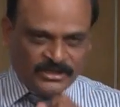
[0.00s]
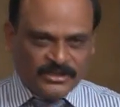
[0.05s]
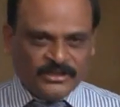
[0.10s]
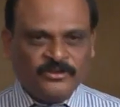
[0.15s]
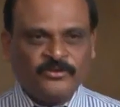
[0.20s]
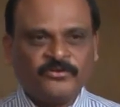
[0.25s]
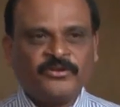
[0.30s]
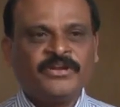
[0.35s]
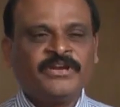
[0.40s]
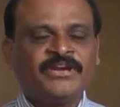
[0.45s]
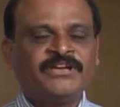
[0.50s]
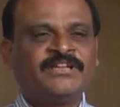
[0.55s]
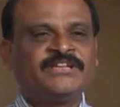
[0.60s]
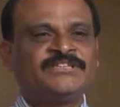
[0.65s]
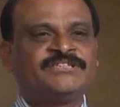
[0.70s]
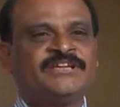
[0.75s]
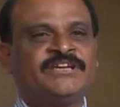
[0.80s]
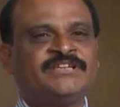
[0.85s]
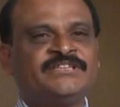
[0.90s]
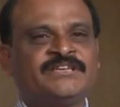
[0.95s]
looking at the
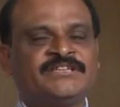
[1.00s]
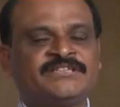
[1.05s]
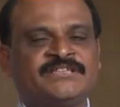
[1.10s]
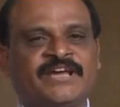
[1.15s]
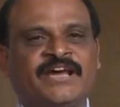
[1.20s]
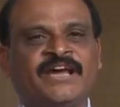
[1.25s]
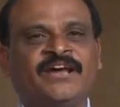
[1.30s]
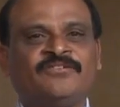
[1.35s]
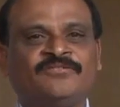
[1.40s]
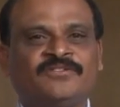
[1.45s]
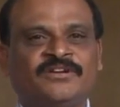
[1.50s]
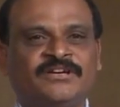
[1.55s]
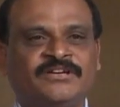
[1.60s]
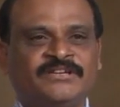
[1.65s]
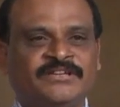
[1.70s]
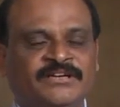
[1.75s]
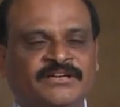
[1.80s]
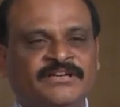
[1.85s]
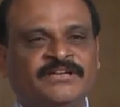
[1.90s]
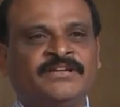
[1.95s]
changes, I have thought
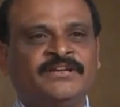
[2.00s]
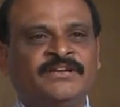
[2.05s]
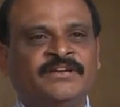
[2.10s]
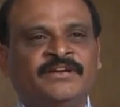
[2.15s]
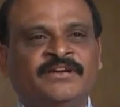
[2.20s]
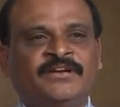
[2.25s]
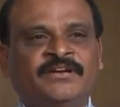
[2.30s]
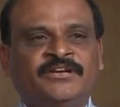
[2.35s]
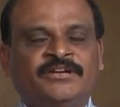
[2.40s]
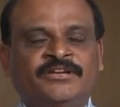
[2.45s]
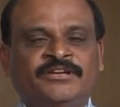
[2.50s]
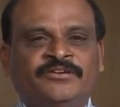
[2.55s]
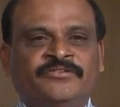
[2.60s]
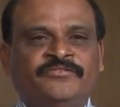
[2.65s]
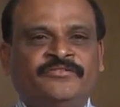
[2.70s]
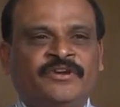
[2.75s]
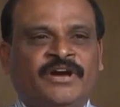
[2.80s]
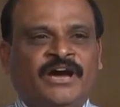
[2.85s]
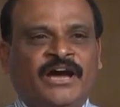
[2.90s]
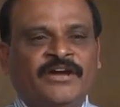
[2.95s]
that
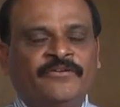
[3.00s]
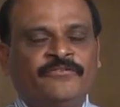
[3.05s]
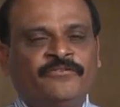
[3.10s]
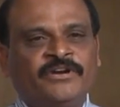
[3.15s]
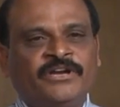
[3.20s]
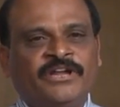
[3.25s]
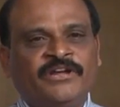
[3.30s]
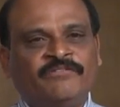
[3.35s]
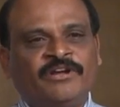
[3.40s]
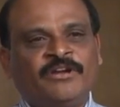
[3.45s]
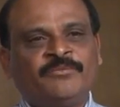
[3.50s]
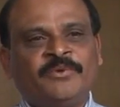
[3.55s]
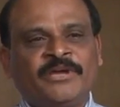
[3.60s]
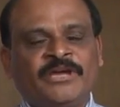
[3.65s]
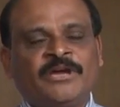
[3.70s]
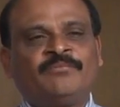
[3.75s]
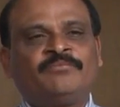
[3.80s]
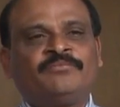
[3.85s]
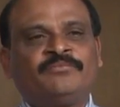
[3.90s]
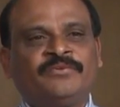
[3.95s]
I would never
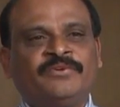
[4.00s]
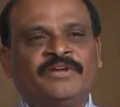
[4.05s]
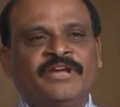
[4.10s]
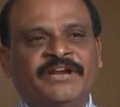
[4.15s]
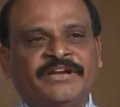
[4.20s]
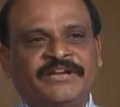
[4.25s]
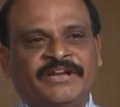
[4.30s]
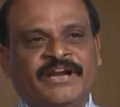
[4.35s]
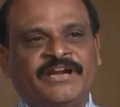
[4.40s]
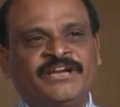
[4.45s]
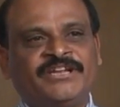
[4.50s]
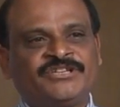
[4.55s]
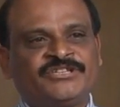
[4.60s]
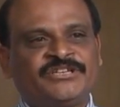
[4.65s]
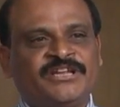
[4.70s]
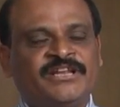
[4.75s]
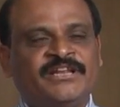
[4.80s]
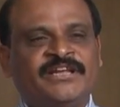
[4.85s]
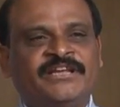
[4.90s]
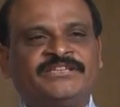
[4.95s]
become a
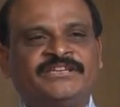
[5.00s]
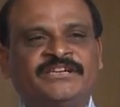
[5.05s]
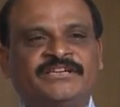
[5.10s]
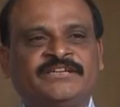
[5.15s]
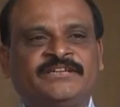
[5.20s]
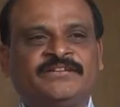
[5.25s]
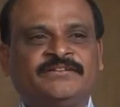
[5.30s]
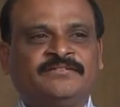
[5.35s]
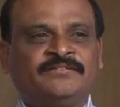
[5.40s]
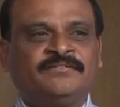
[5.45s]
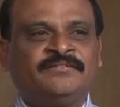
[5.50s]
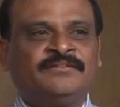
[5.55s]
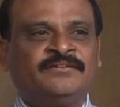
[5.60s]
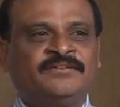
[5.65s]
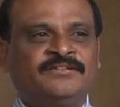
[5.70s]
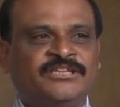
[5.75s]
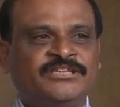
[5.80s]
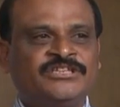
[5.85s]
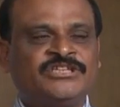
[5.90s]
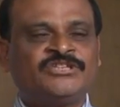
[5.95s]
traditional agent.
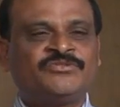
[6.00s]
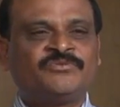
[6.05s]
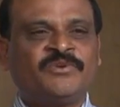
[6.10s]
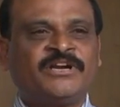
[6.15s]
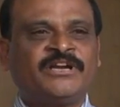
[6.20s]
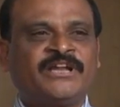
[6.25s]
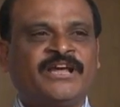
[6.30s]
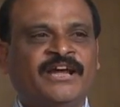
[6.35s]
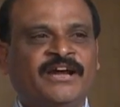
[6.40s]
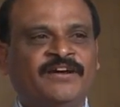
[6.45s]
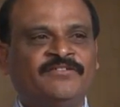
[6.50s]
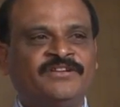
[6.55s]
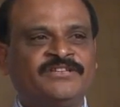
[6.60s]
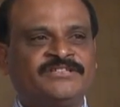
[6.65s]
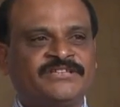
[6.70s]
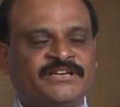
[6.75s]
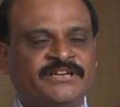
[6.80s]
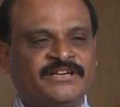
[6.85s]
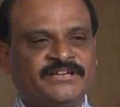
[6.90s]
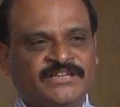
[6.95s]
This is what I have
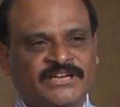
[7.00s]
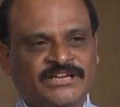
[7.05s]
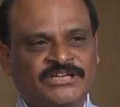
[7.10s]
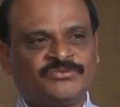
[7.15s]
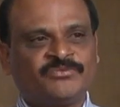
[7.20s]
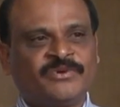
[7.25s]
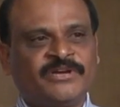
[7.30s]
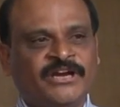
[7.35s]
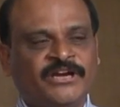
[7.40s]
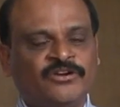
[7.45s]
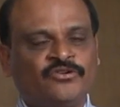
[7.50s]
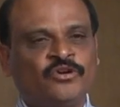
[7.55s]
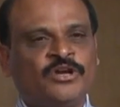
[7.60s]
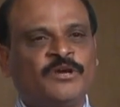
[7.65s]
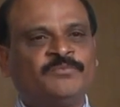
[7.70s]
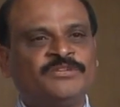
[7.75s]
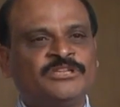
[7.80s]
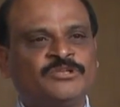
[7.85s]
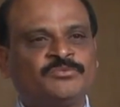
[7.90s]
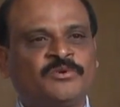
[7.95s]
decided. That is why I took
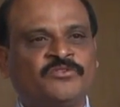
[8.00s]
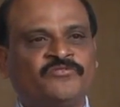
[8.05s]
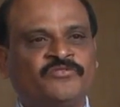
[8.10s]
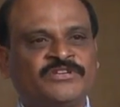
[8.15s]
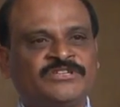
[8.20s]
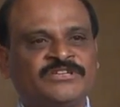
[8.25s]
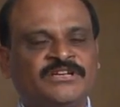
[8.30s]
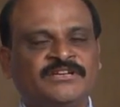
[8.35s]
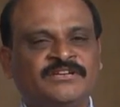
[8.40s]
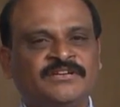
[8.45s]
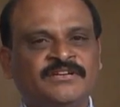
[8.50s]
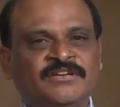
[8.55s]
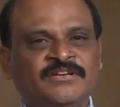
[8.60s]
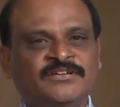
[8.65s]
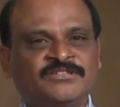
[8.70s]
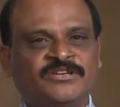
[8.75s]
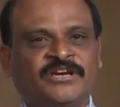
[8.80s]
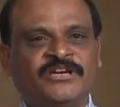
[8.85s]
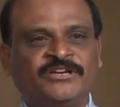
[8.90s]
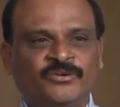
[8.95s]
up this profession.
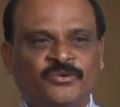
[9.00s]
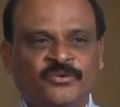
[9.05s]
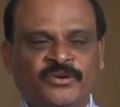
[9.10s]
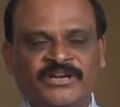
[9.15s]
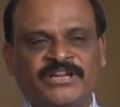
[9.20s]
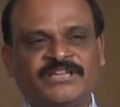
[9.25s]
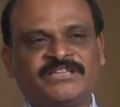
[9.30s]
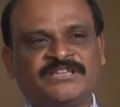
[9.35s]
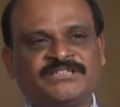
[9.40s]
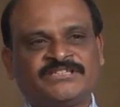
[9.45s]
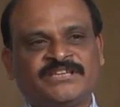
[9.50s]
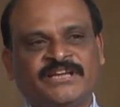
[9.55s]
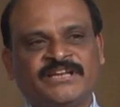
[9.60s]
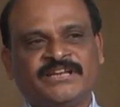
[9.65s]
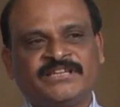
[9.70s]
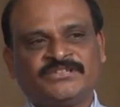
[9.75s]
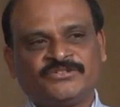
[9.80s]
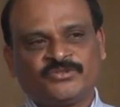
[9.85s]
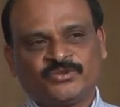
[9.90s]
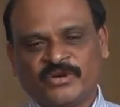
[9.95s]
So I took it as a
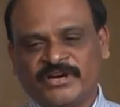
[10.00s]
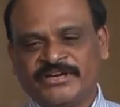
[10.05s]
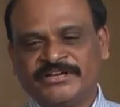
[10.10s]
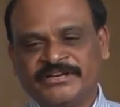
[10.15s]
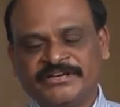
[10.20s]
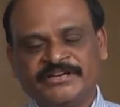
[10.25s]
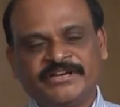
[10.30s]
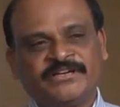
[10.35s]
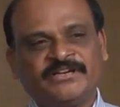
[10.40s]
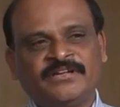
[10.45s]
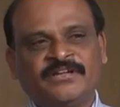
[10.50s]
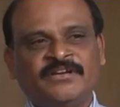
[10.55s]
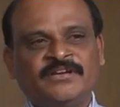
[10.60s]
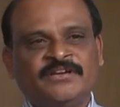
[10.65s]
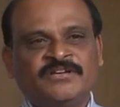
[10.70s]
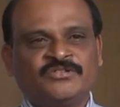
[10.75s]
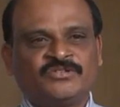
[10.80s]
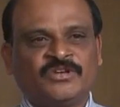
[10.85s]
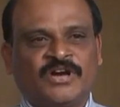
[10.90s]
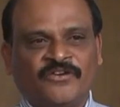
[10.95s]
challenge, so I did it.
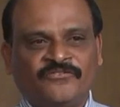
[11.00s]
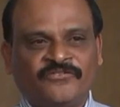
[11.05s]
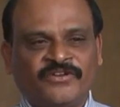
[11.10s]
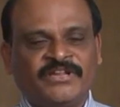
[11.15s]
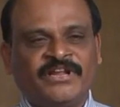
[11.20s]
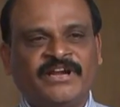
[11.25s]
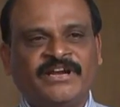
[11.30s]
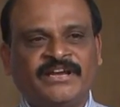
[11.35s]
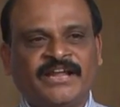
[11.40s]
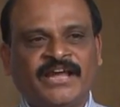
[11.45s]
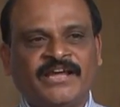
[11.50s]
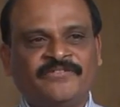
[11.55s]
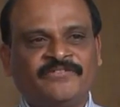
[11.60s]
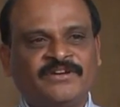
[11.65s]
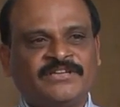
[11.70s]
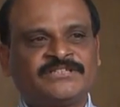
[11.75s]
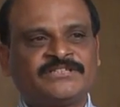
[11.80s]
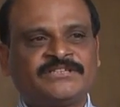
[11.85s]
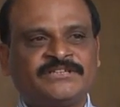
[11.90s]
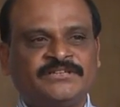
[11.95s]
So after that, I
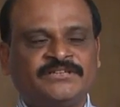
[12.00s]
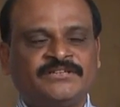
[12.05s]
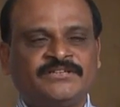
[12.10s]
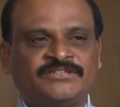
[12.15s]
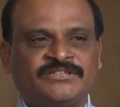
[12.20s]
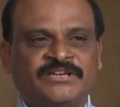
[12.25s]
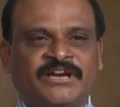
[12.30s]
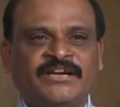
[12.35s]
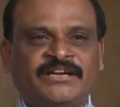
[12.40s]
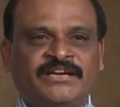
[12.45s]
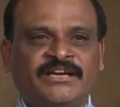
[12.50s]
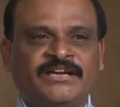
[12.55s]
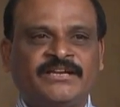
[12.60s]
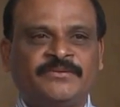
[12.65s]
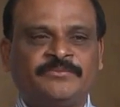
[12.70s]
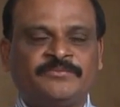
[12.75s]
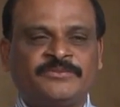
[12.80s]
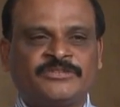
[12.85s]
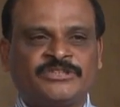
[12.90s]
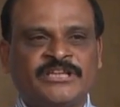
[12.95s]
was started
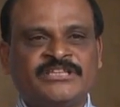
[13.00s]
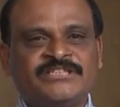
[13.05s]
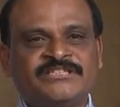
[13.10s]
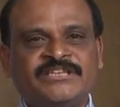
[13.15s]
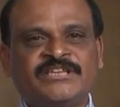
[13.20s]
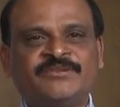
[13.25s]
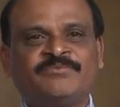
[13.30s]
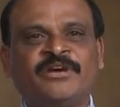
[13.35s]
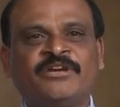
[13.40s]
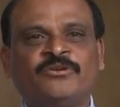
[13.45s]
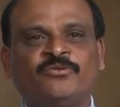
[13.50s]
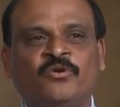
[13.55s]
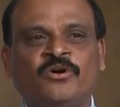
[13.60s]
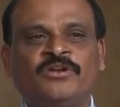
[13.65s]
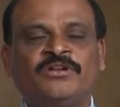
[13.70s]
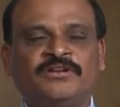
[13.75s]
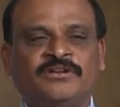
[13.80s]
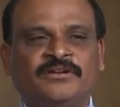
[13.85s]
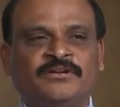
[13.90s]
sensing my own